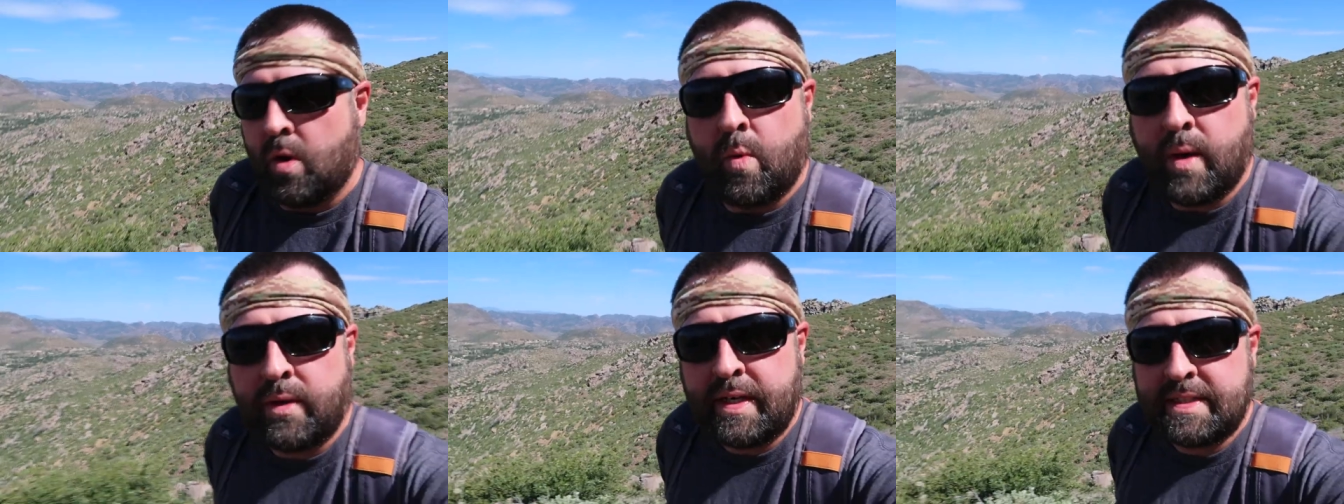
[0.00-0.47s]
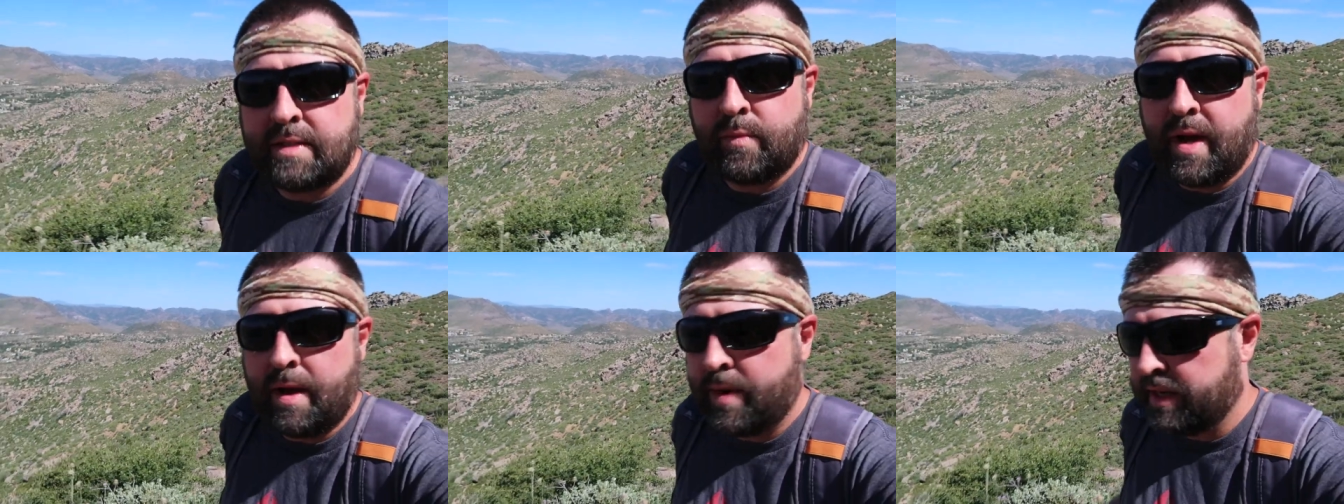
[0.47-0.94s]
One
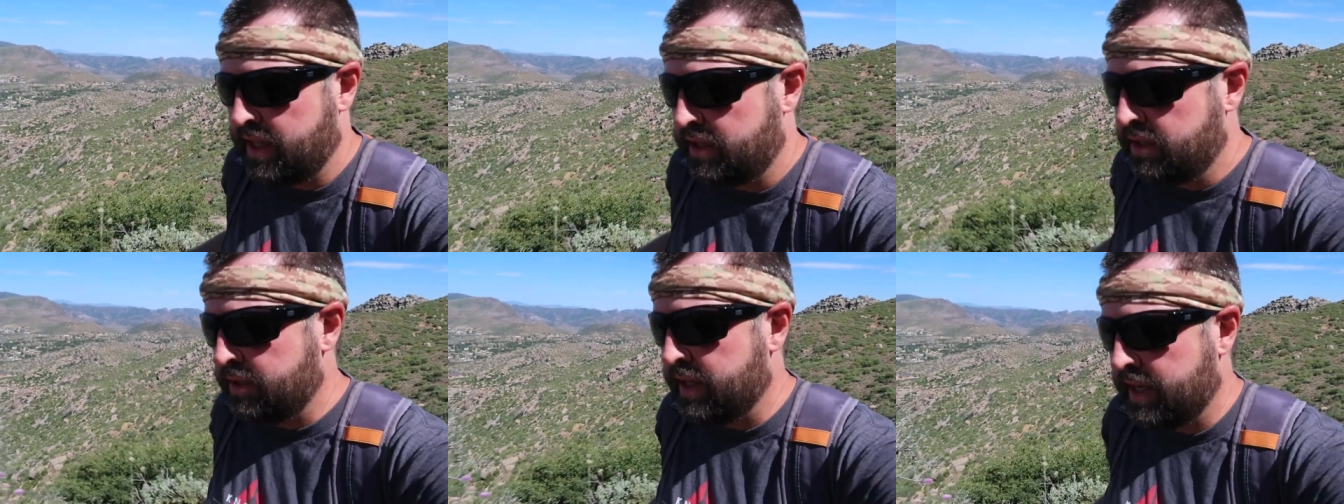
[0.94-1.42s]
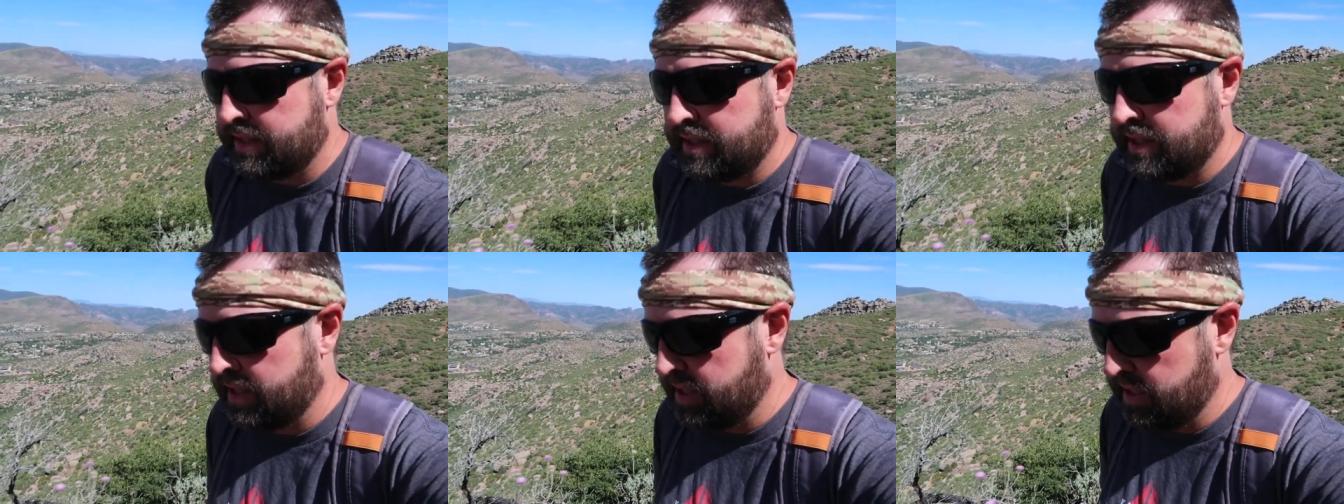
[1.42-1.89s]
reason why I wanted to do this
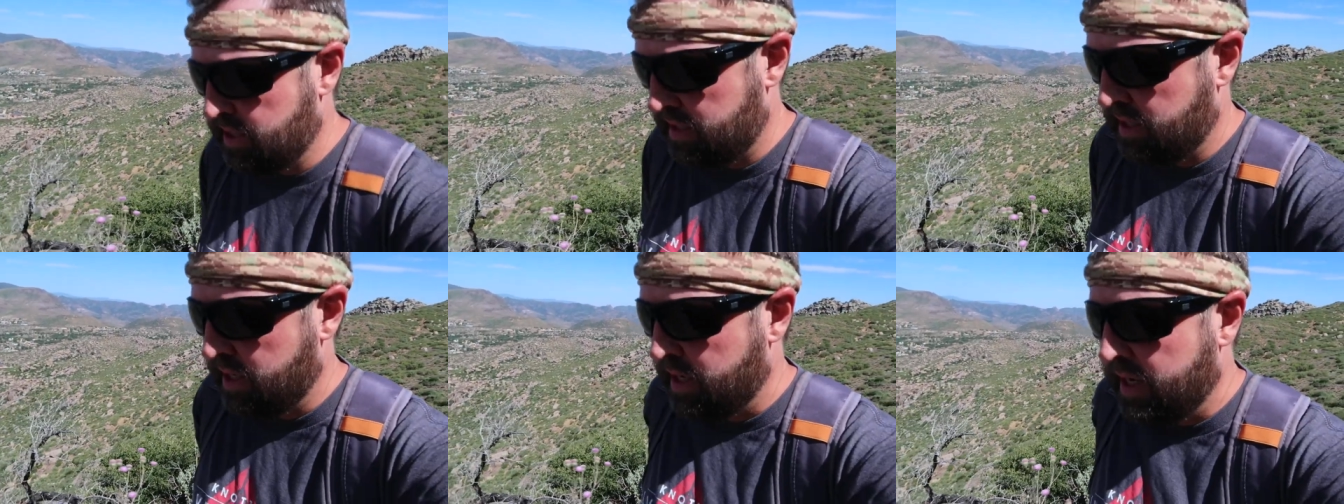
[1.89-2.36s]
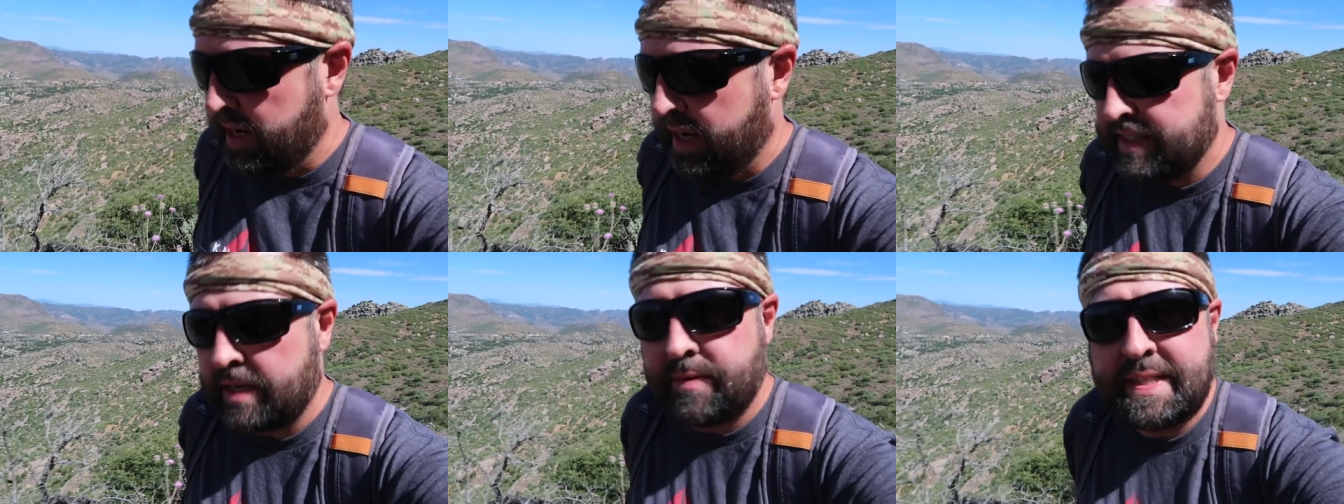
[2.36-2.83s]

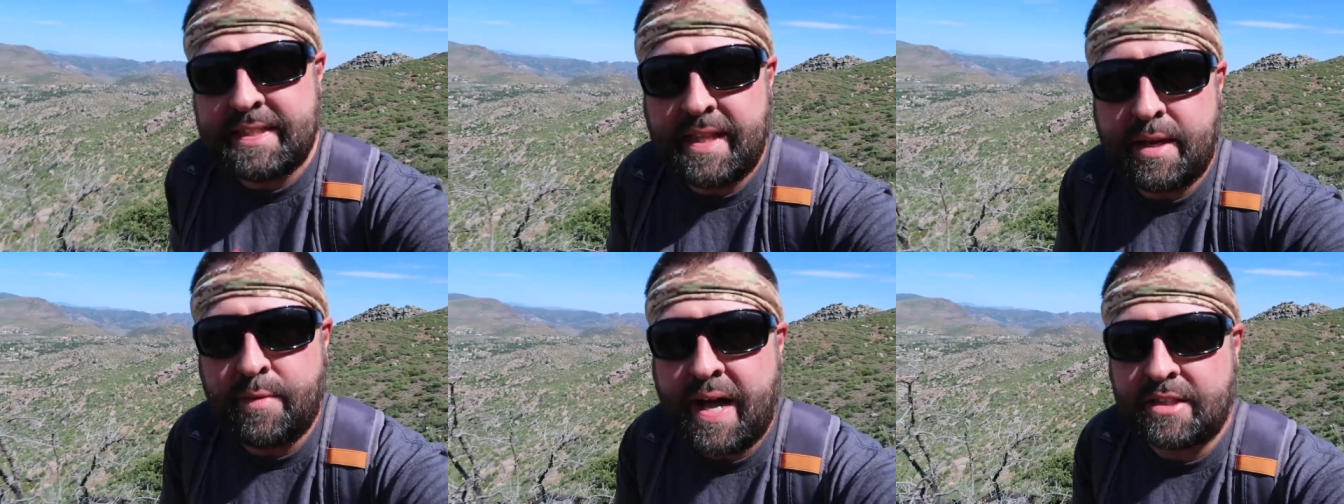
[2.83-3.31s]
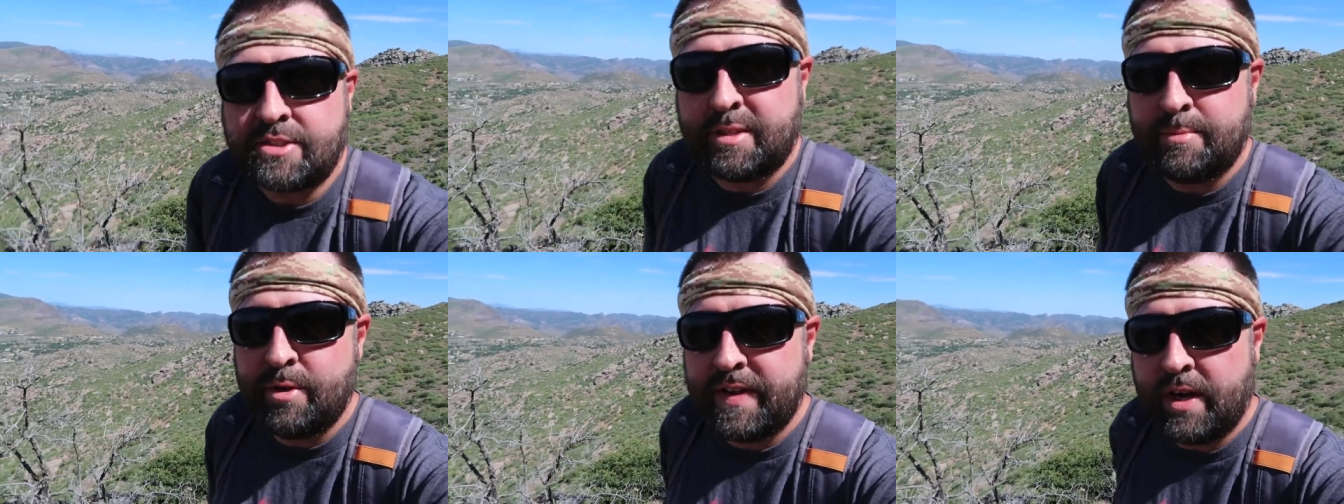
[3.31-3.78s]
is I recently watched
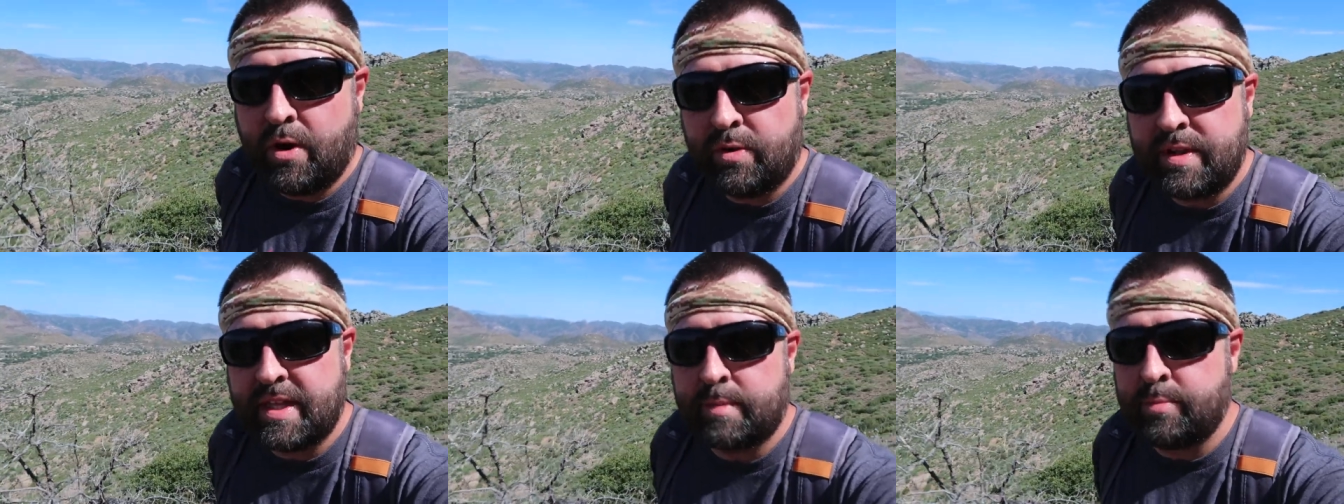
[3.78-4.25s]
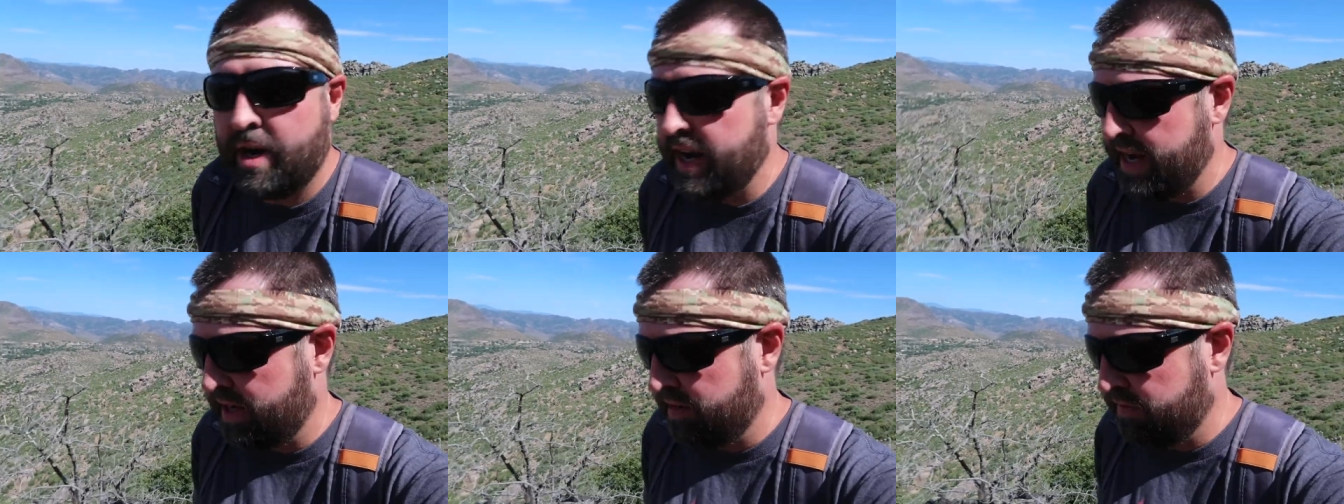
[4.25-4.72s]
the movie Only the
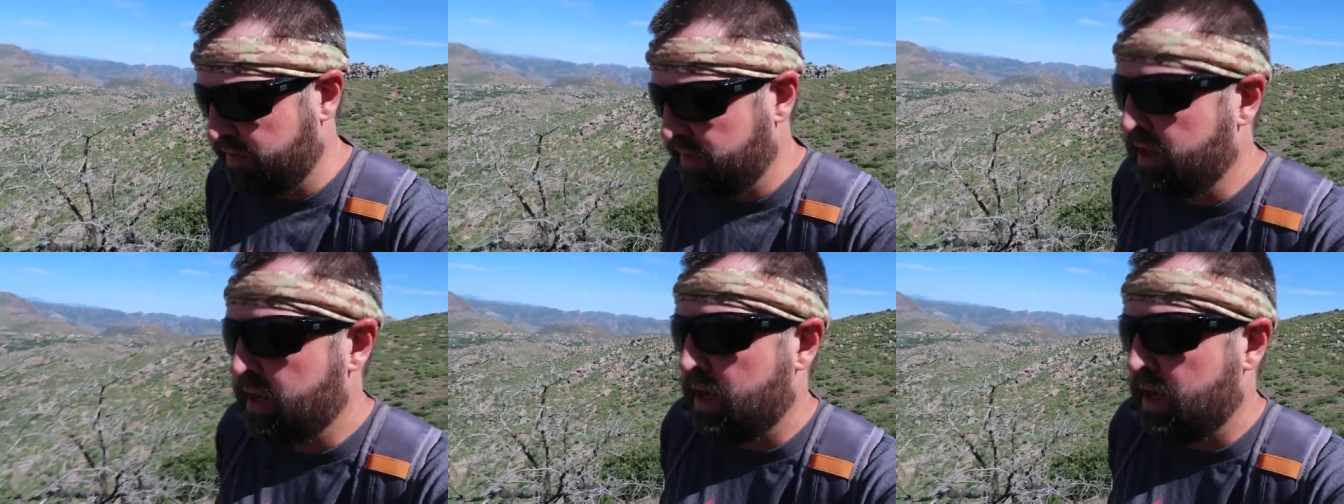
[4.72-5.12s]
Brave,